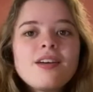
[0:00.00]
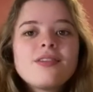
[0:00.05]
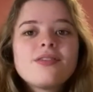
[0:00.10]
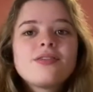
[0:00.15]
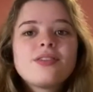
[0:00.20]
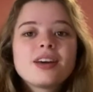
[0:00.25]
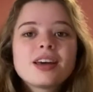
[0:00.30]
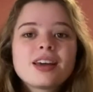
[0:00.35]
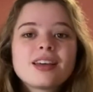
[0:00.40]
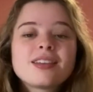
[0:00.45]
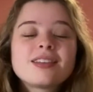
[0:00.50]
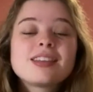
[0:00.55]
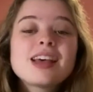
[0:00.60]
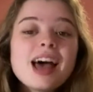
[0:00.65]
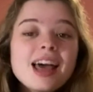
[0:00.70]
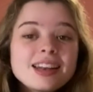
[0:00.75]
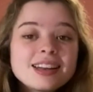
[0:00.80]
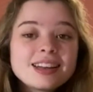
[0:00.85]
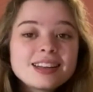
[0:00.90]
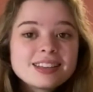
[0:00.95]
Figure
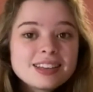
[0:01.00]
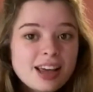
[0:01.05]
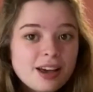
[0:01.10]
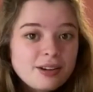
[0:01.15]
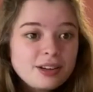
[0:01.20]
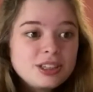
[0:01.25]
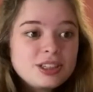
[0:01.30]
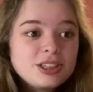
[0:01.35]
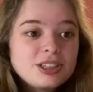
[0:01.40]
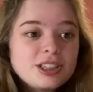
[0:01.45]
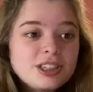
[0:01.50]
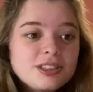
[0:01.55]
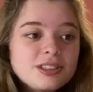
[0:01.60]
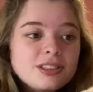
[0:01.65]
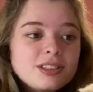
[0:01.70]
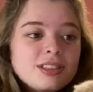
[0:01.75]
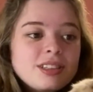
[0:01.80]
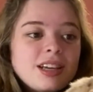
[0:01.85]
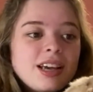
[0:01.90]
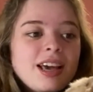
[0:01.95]
Z is now
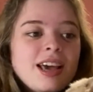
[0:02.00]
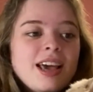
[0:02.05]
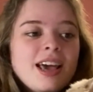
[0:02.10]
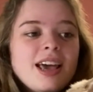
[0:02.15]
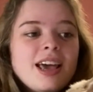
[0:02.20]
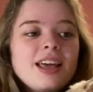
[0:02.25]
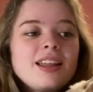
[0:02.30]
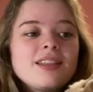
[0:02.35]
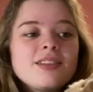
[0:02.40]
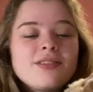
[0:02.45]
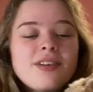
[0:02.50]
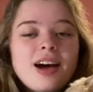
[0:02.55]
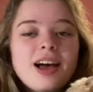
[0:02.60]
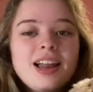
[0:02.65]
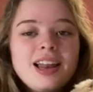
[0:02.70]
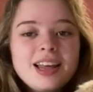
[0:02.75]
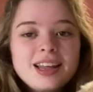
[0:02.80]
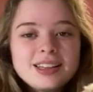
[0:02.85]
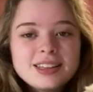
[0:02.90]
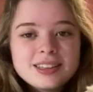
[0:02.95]
introduced in the
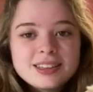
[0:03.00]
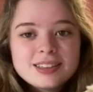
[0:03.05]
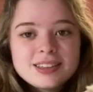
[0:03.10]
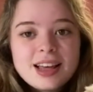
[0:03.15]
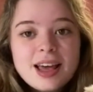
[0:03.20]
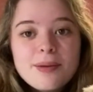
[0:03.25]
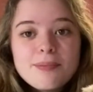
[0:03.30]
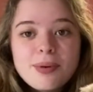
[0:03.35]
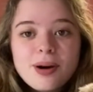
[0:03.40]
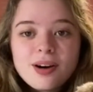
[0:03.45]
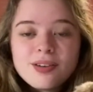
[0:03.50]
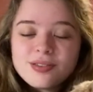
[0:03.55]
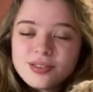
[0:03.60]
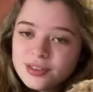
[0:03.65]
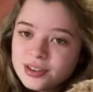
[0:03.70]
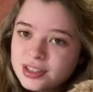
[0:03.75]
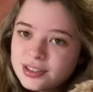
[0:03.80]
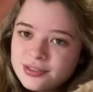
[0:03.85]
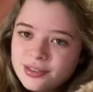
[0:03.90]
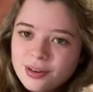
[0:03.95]
violins at bar
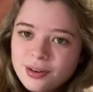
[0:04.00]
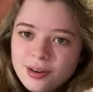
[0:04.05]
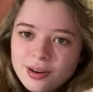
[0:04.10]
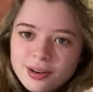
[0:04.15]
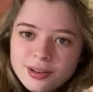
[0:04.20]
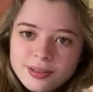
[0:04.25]
44.